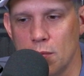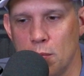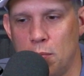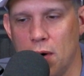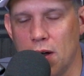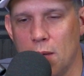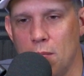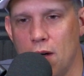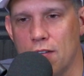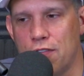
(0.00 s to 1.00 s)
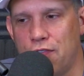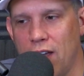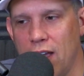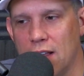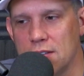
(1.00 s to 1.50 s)
But among
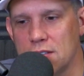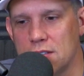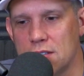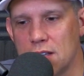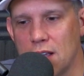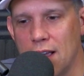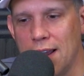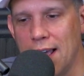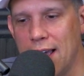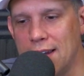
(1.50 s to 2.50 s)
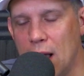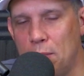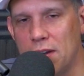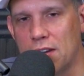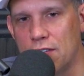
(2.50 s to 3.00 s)
fans, it had
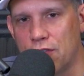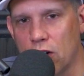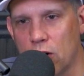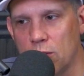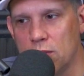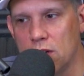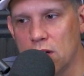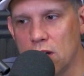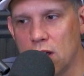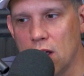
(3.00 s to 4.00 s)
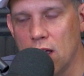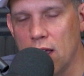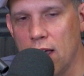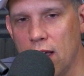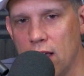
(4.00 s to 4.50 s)
not been confirmed.
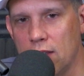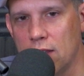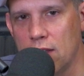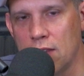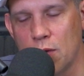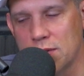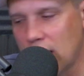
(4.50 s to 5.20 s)
And there was